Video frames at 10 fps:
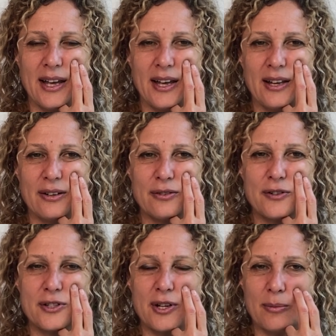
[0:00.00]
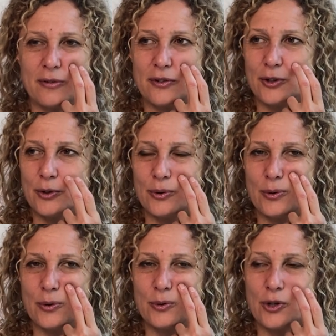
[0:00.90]
And for some of you
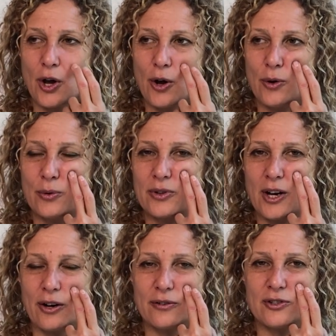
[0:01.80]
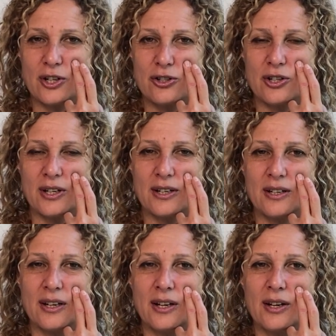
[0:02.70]
who know the Art of Jin Shin,
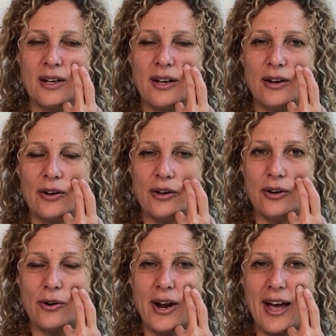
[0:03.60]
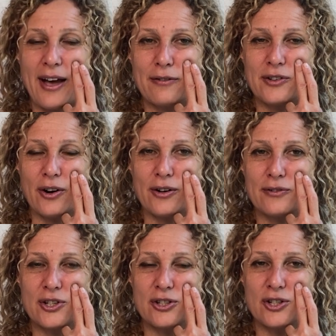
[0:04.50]
Uh, or have the Art
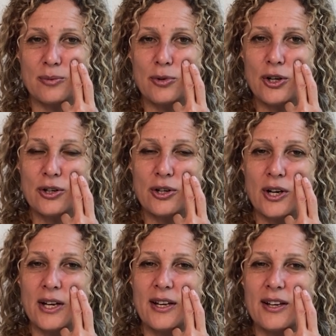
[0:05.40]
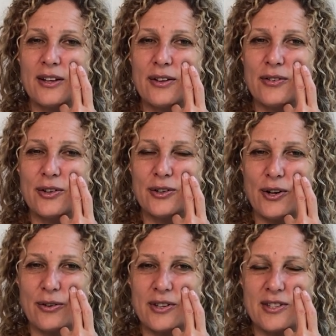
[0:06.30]
of Jin Shin book, you
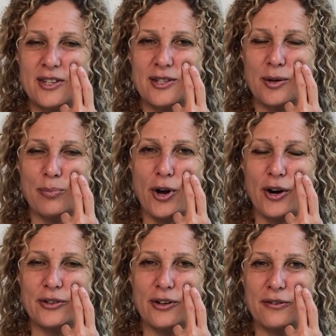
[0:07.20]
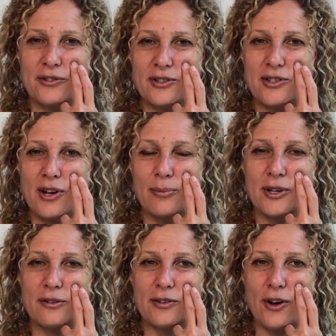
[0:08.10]
know this is part of the
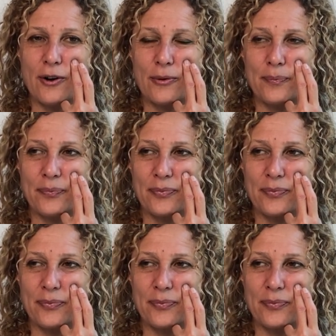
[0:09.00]
stomach flow.